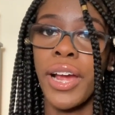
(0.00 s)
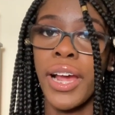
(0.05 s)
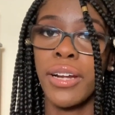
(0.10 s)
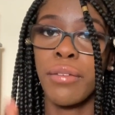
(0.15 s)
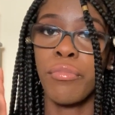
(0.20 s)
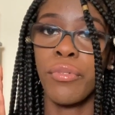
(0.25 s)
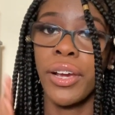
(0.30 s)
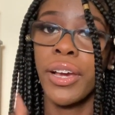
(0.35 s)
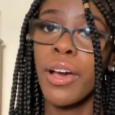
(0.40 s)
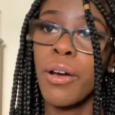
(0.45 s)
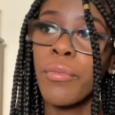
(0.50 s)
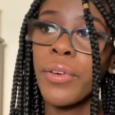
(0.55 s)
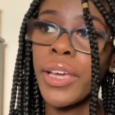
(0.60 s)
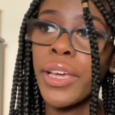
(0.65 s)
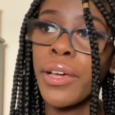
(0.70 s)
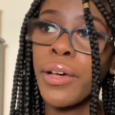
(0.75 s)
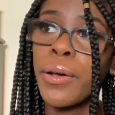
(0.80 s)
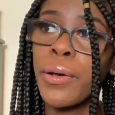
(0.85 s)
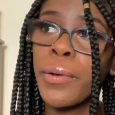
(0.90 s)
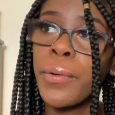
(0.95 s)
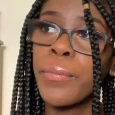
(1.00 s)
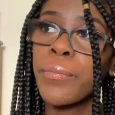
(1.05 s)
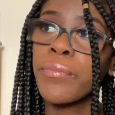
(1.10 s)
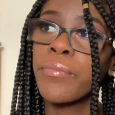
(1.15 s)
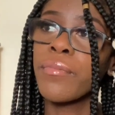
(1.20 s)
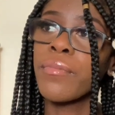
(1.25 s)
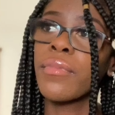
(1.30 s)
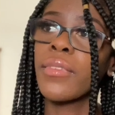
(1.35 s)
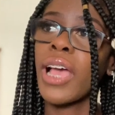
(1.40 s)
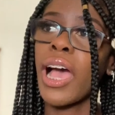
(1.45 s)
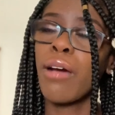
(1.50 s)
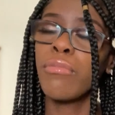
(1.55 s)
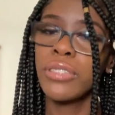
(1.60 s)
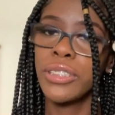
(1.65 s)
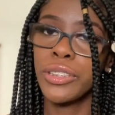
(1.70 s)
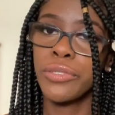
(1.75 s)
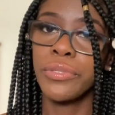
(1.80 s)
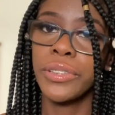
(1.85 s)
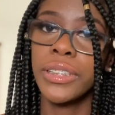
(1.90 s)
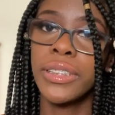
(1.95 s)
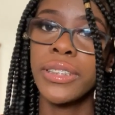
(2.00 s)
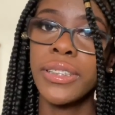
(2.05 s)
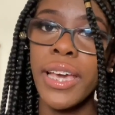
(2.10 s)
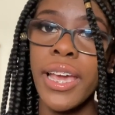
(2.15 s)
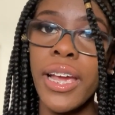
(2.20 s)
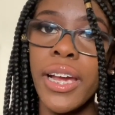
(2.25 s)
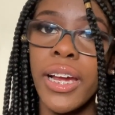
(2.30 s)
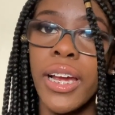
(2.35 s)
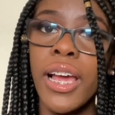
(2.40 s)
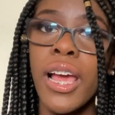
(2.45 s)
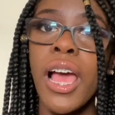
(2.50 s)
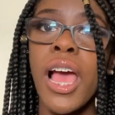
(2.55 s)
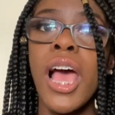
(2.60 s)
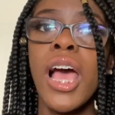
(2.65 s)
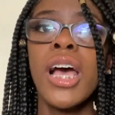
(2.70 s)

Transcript: I had to break up with him. I was just really scared.